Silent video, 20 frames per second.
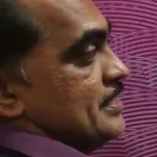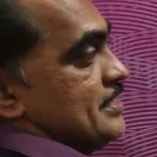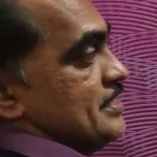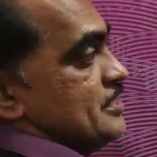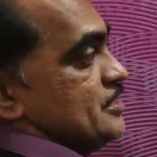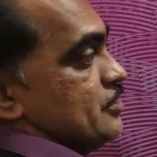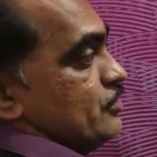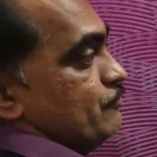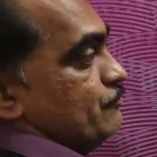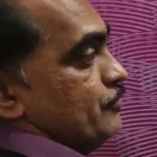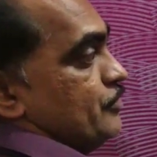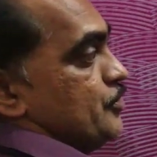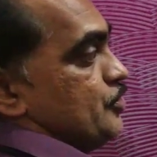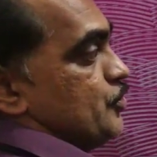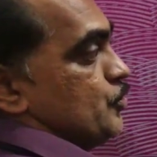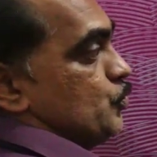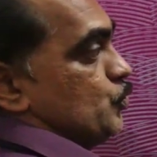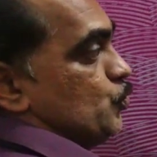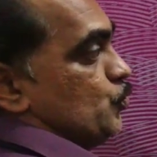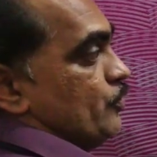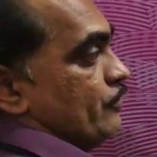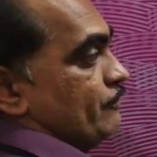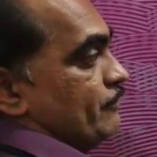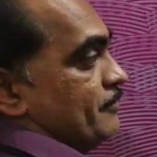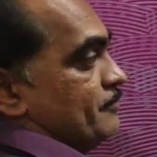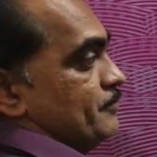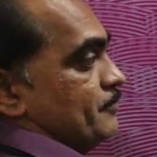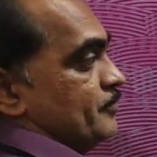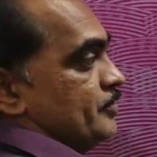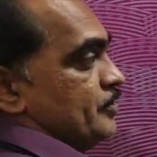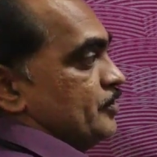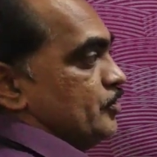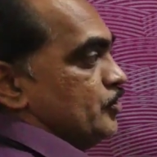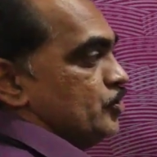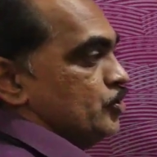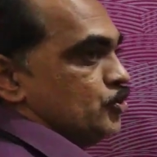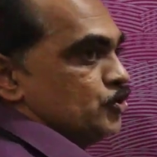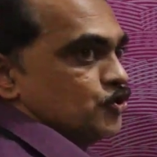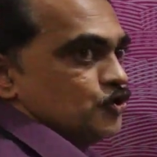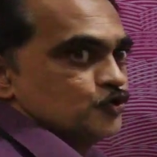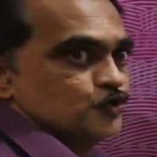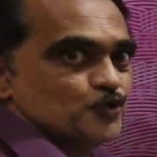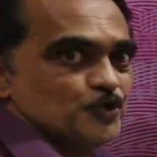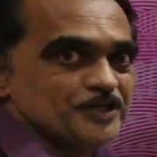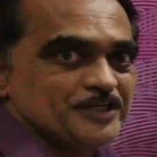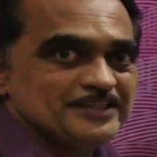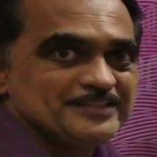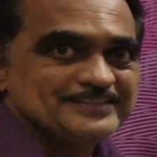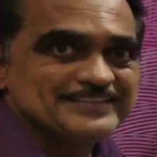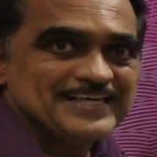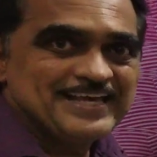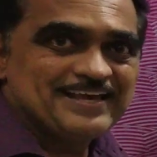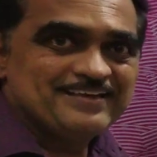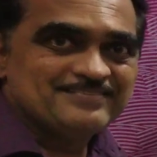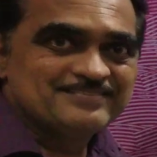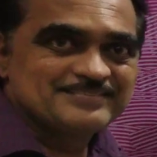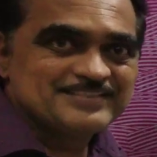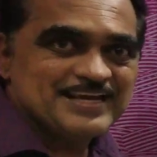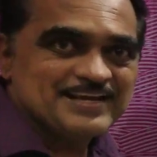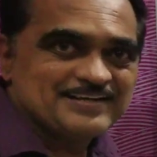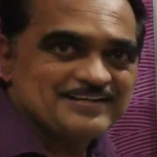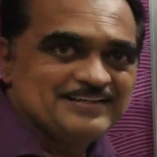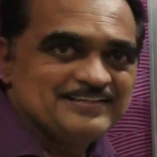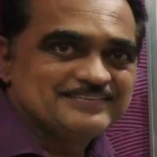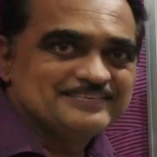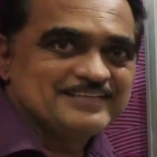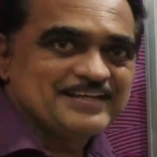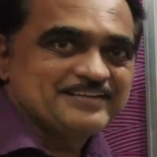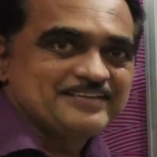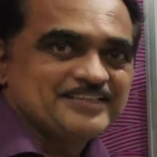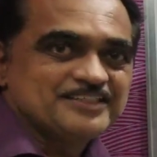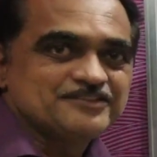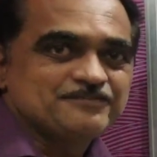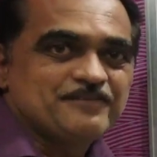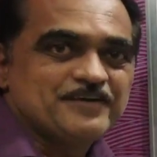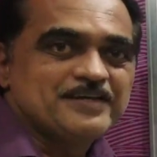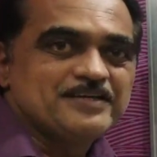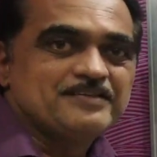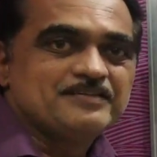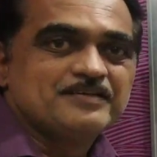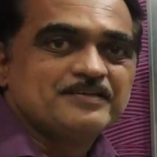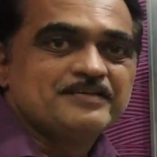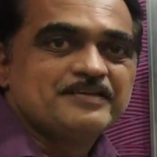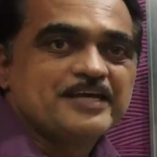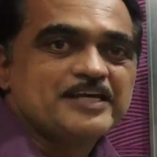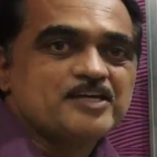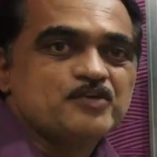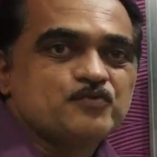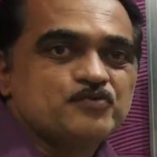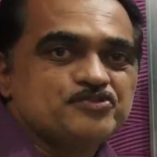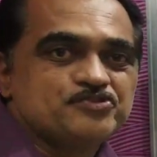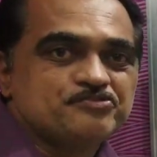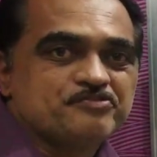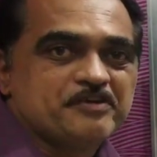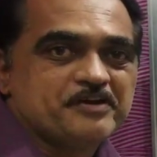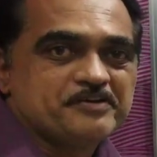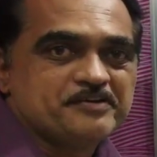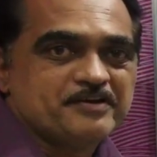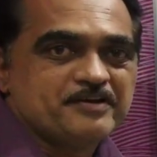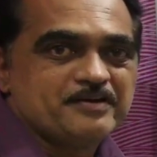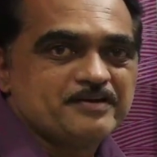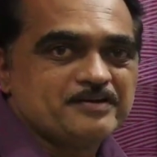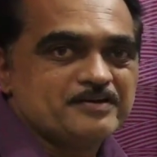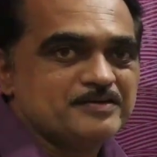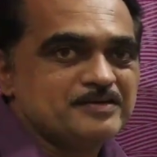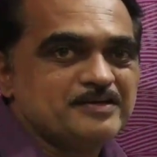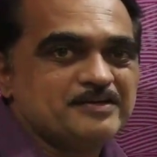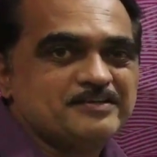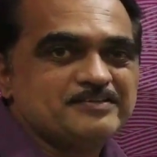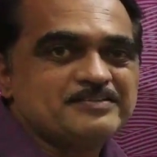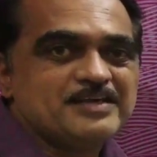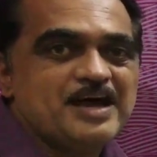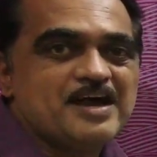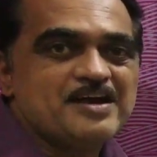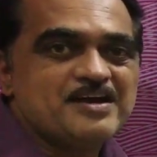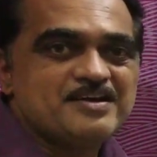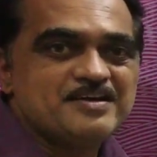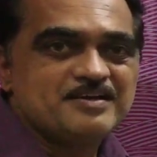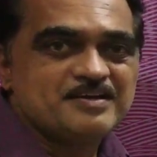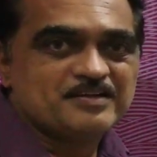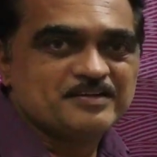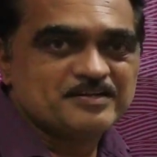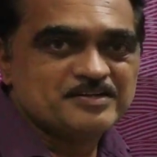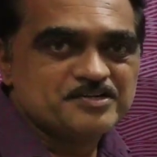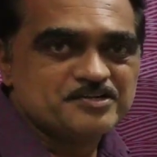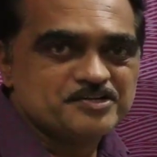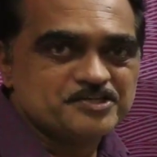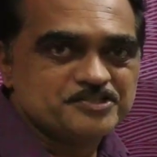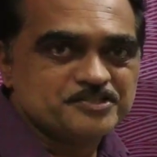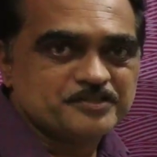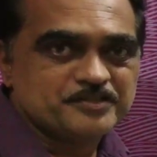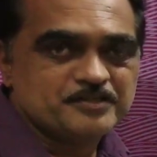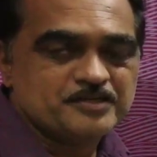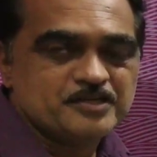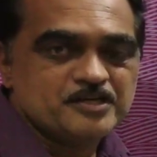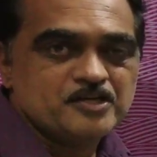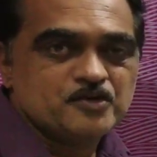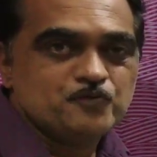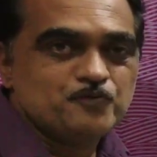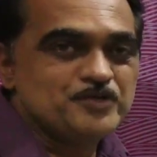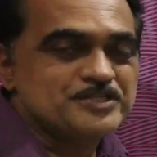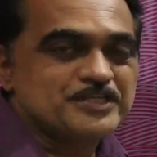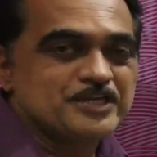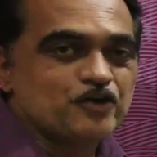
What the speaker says: is equal to 2Fm. So it is exactly satisfying the Nyquist criteria. It is ideal condition, which